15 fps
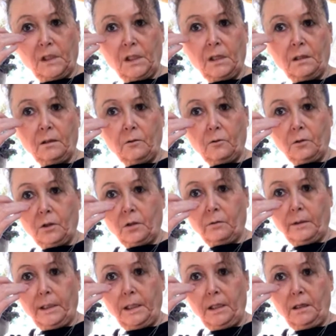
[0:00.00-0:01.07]
Says there's
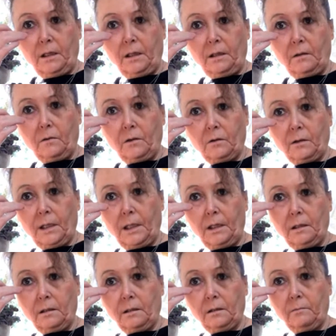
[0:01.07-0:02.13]
3 in here, so I
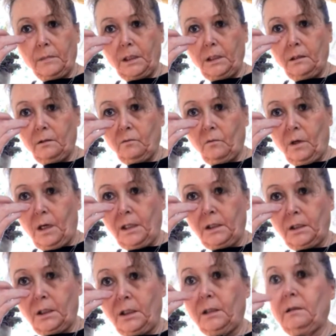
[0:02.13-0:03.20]
guess somebody's
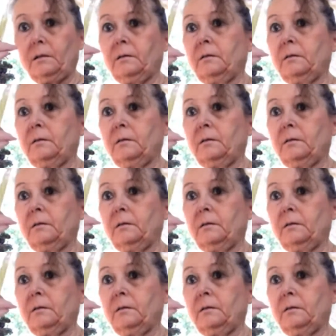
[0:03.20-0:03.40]
watching.